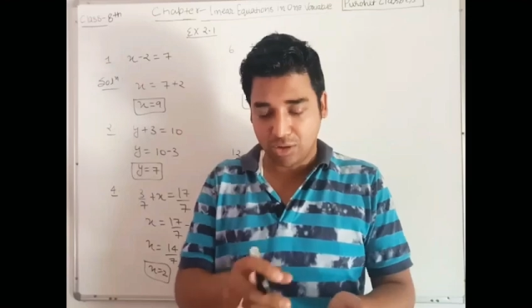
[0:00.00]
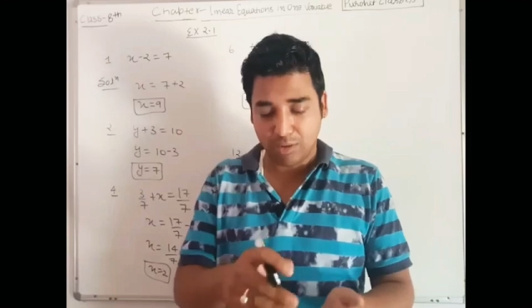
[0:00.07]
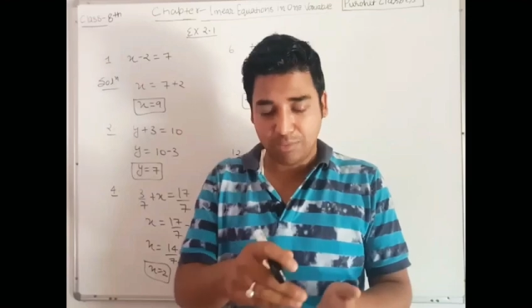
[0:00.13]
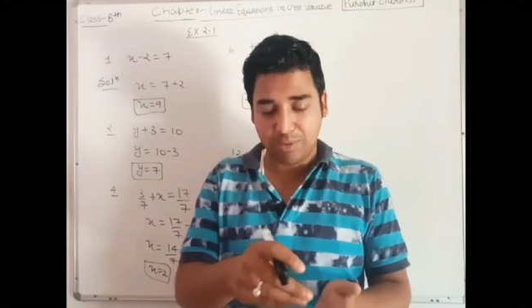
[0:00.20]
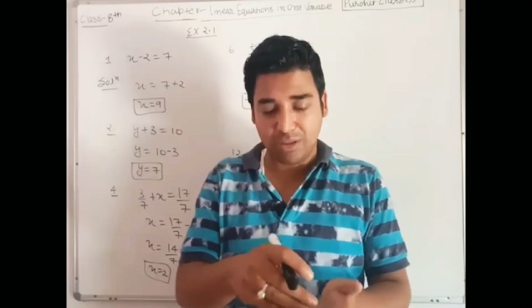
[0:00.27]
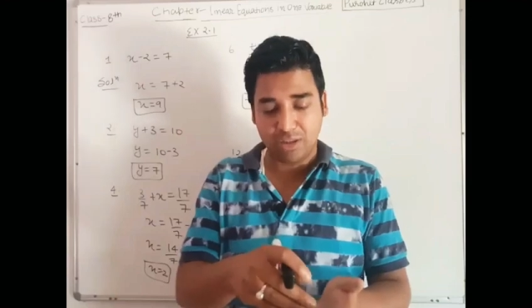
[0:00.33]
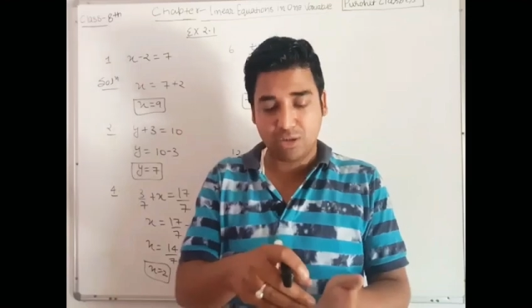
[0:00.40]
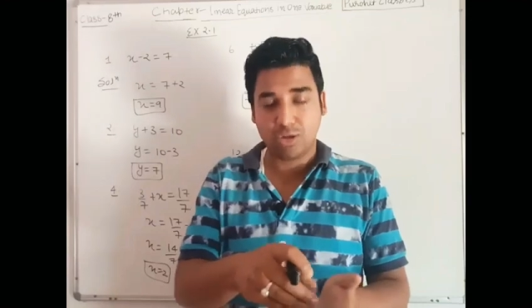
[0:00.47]
the
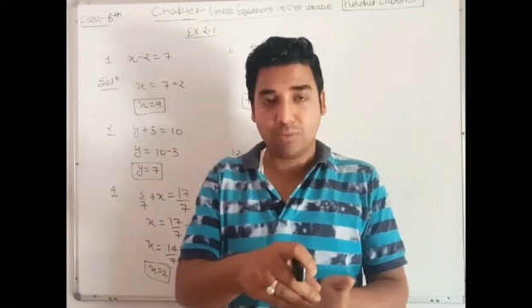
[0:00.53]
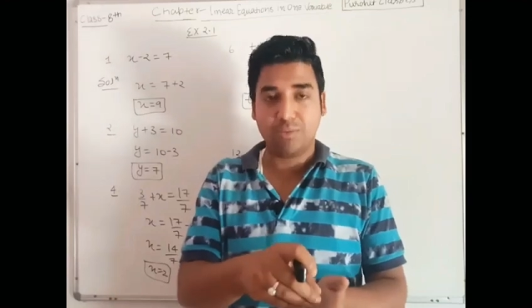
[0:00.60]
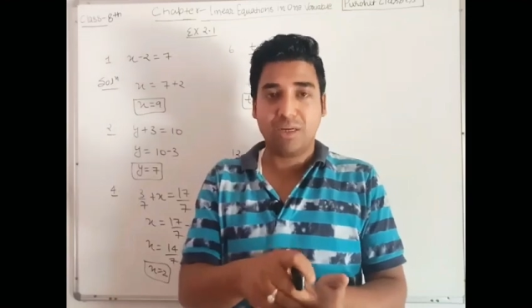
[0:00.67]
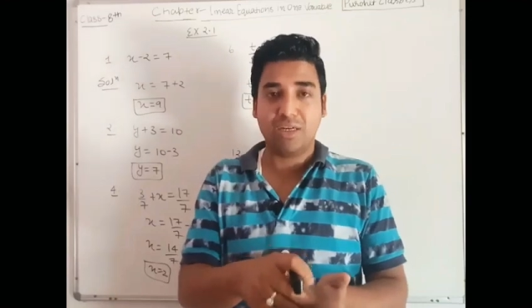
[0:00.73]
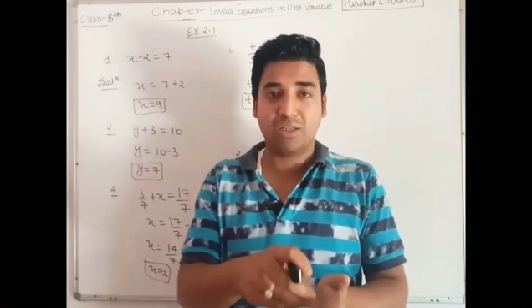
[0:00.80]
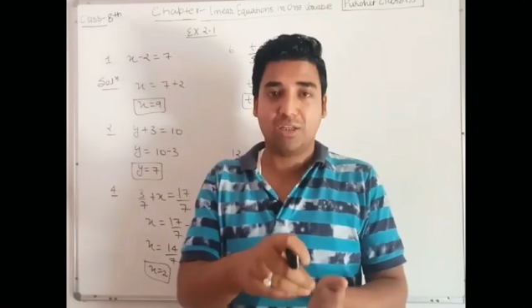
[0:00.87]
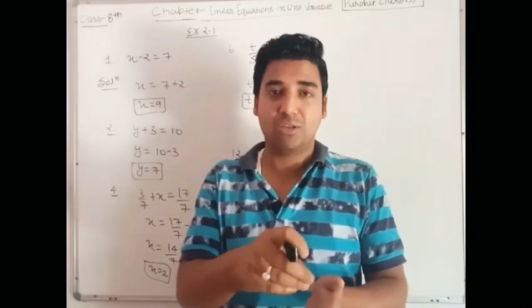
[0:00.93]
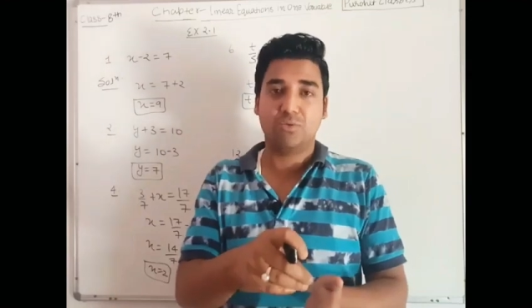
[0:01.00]
basis of
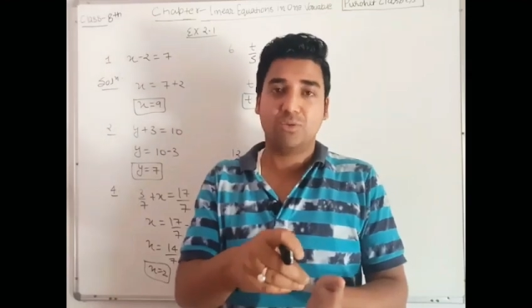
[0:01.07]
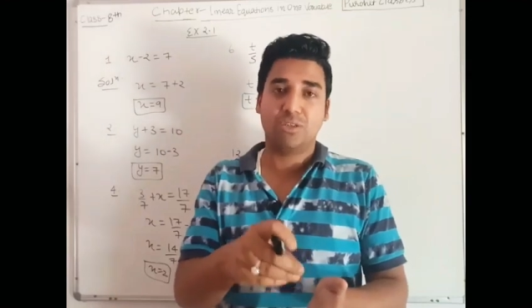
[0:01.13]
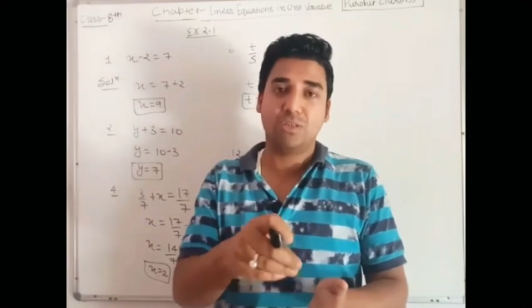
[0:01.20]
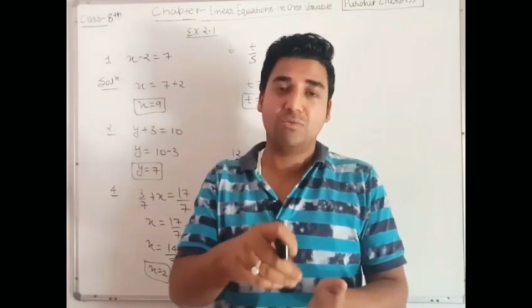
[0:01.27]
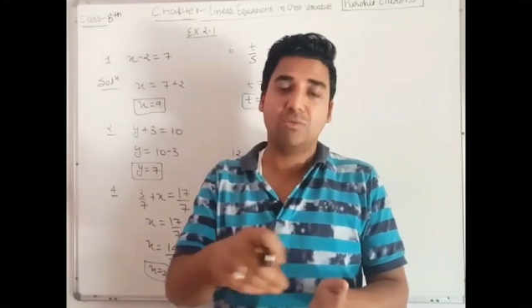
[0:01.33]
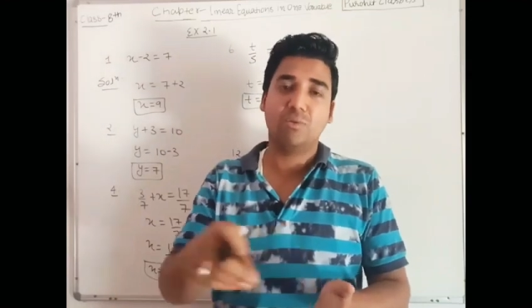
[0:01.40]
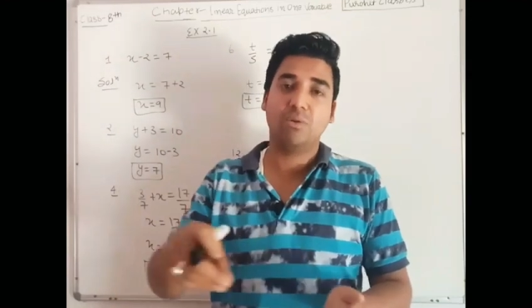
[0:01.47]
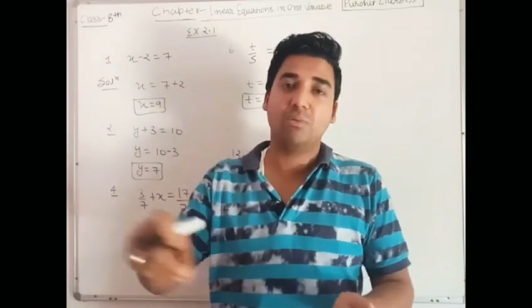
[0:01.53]
that
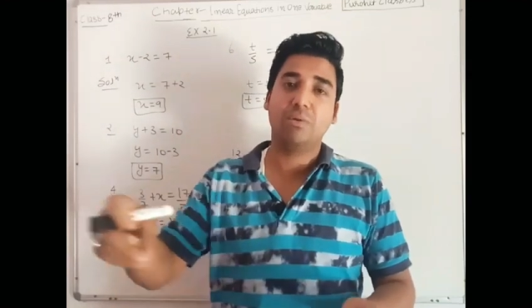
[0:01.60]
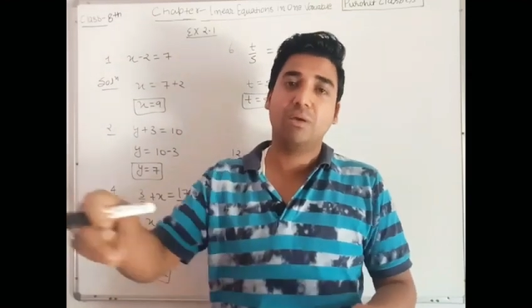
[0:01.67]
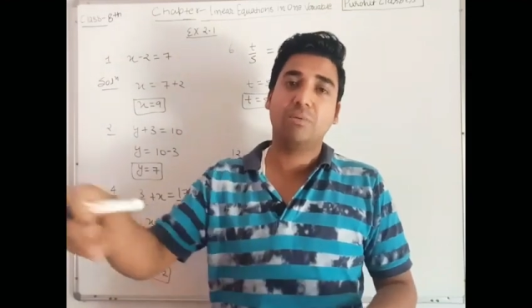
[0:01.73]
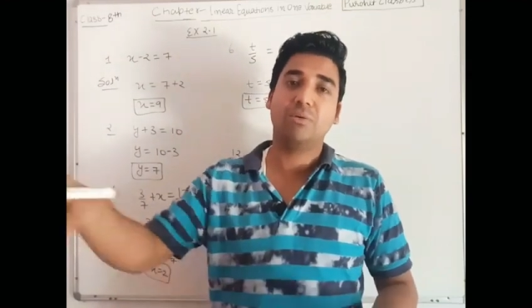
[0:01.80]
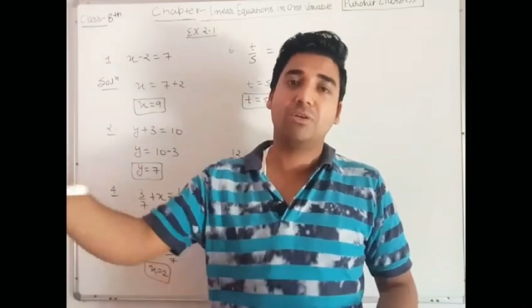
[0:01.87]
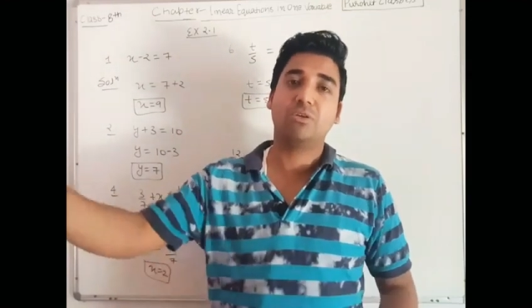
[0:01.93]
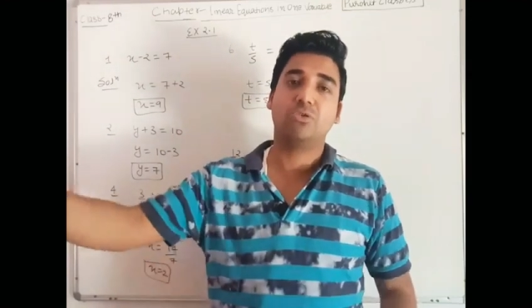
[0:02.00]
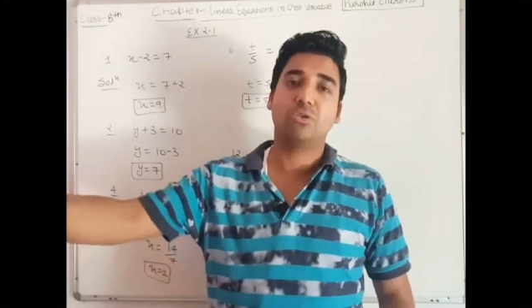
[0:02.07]
situation we will be
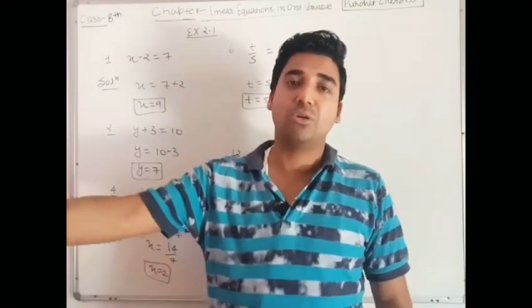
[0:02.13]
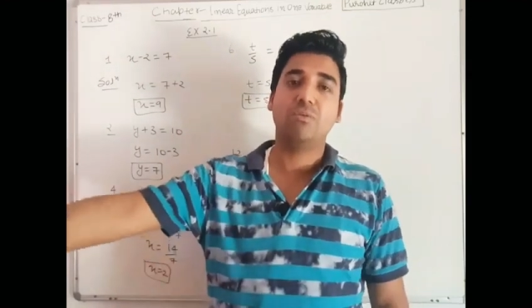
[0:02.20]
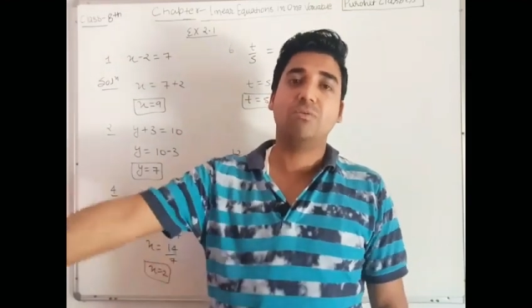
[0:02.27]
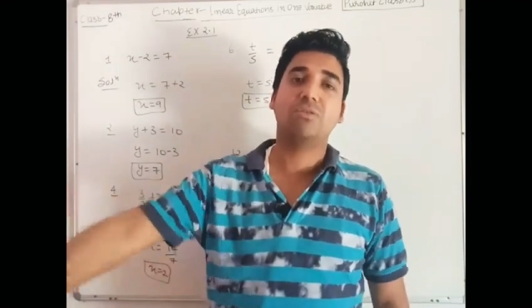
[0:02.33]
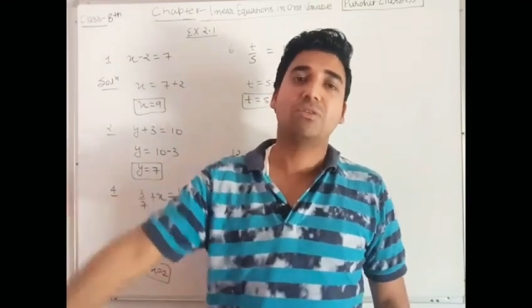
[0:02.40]
able to solve